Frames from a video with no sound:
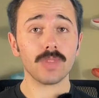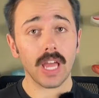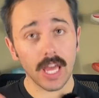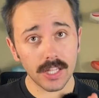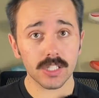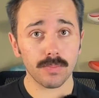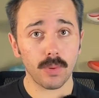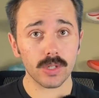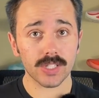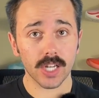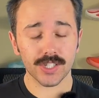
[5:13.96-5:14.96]
in the
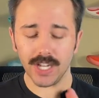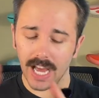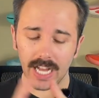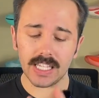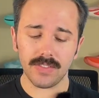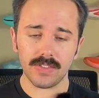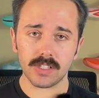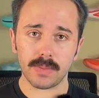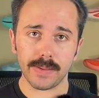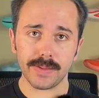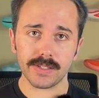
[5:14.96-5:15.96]
support section, I give these
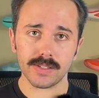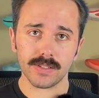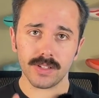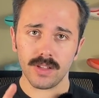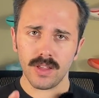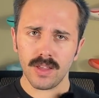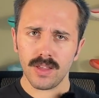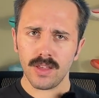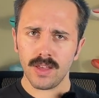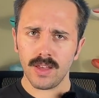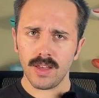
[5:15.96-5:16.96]
babies
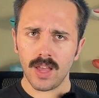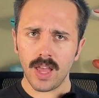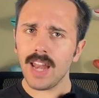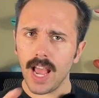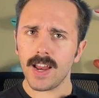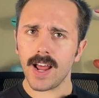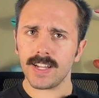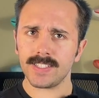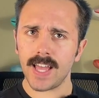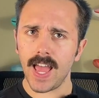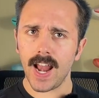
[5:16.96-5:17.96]
an 8 out
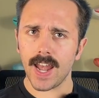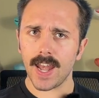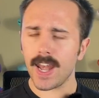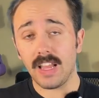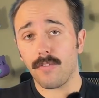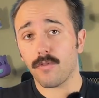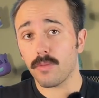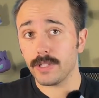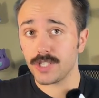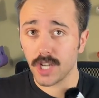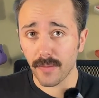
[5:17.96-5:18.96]
of 10. Now for
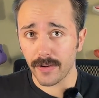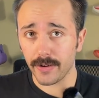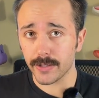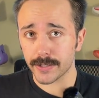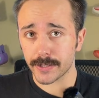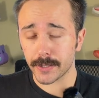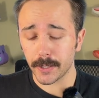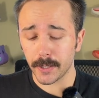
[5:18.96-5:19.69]
materials,